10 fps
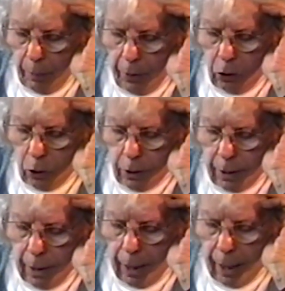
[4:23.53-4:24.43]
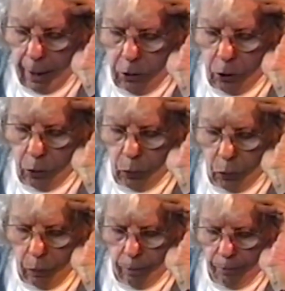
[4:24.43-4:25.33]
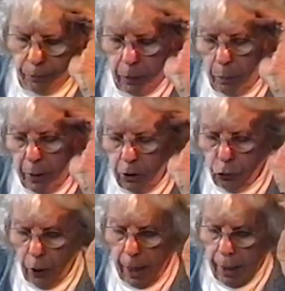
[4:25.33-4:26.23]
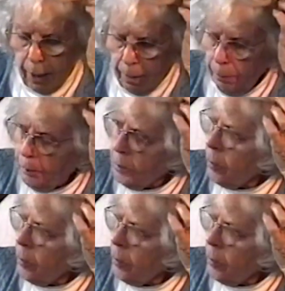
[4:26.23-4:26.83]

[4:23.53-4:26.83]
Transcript: because he had to betray him,